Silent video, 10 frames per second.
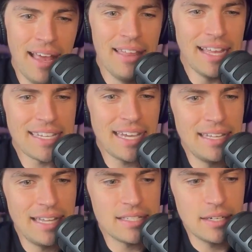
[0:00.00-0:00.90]
that's
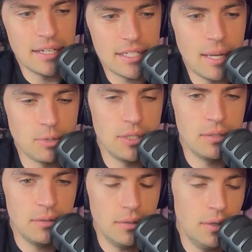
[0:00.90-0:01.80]
an
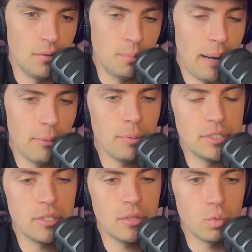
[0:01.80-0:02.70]
exception, you know, probably
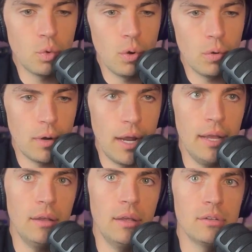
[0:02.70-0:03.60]
to the rule,
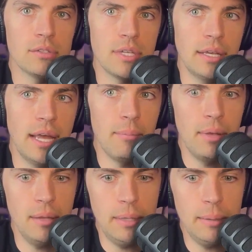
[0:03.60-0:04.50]
right? You know, it's like not
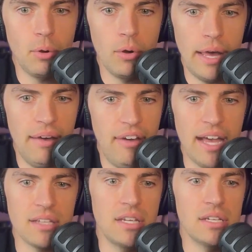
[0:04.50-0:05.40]
many people have
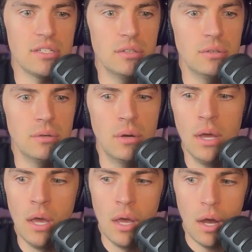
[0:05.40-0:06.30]
access to
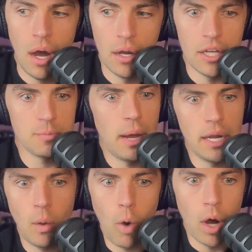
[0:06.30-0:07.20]
a nice
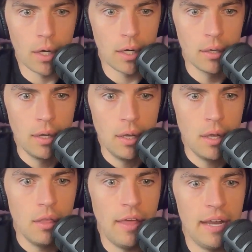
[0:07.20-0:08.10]
body of water
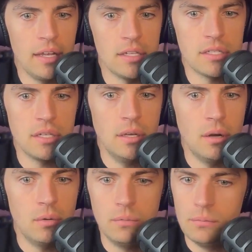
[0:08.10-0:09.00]
that is, you
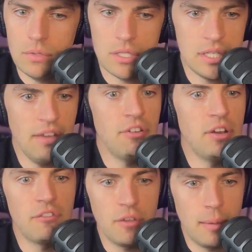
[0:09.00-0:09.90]
know, safe
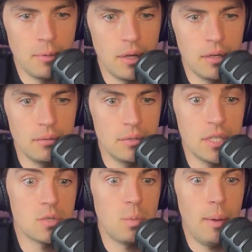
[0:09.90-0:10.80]
enough for them
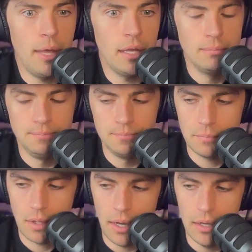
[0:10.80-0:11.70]
to swim
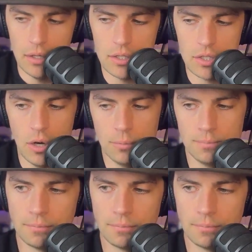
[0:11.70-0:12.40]
in. So